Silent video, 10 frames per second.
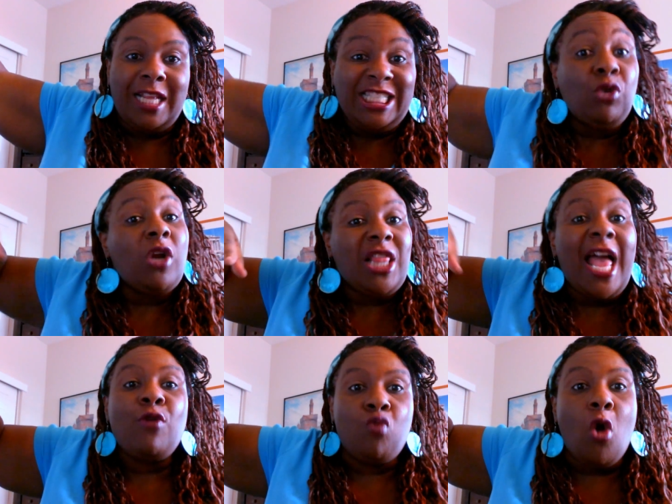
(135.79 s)
Sort of
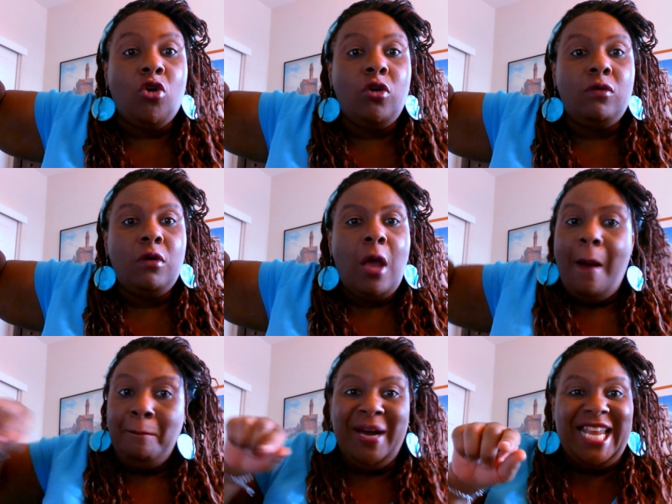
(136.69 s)
like Roku,
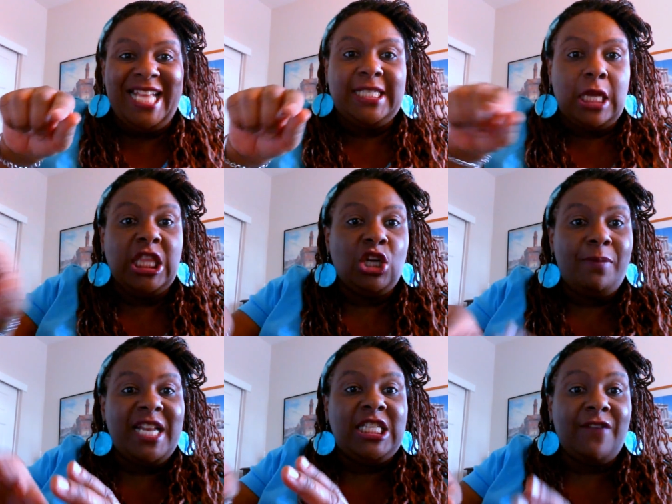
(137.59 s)
but it's a little
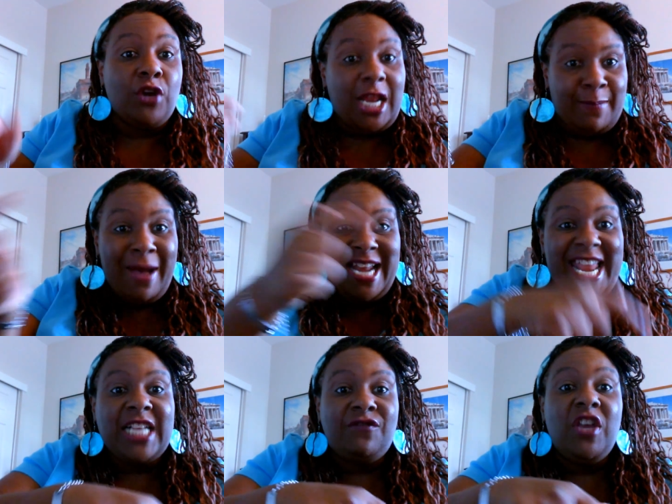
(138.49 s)
bit different. And my
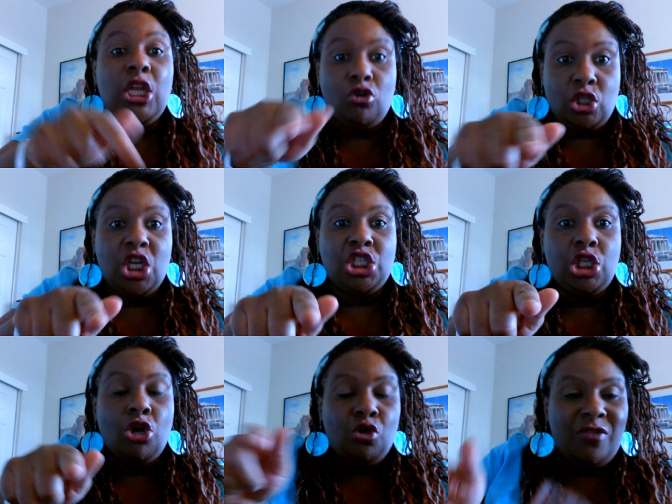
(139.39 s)
next video is going to
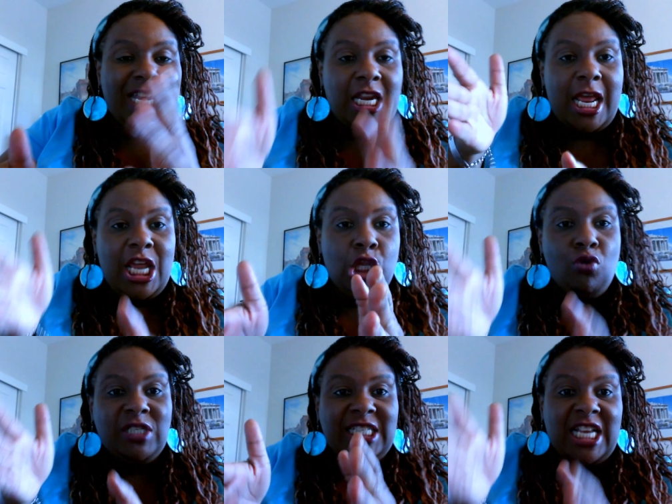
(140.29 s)
show you that it, it
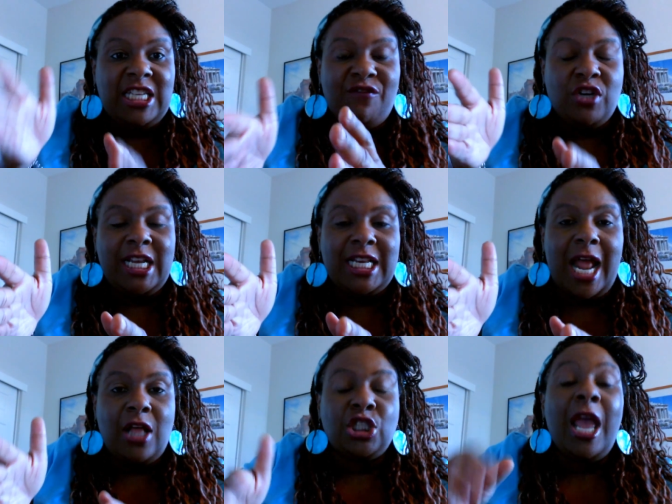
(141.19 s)
uses a different
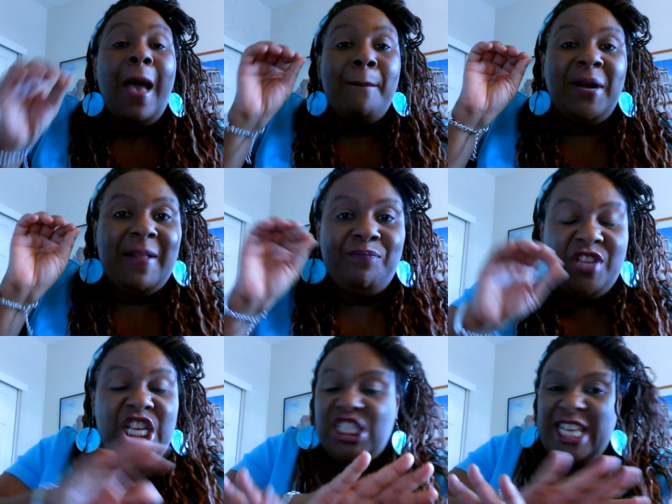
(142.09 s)
technology. But
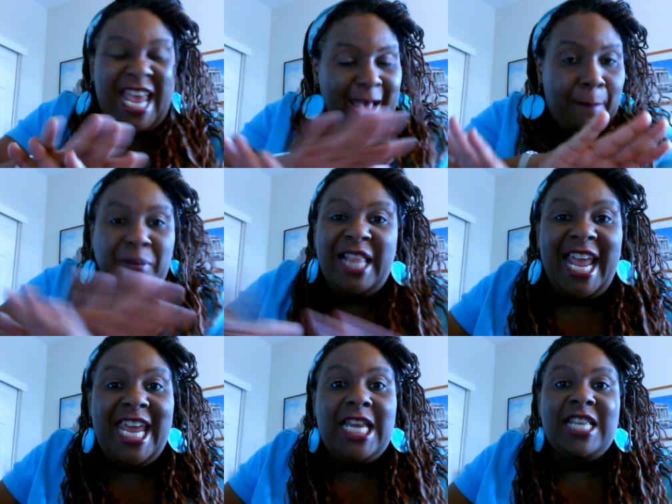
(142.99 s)
just a
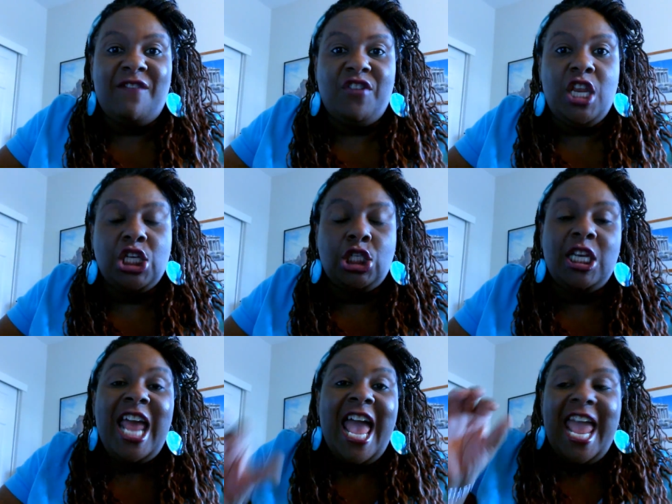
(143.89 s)
plain definition,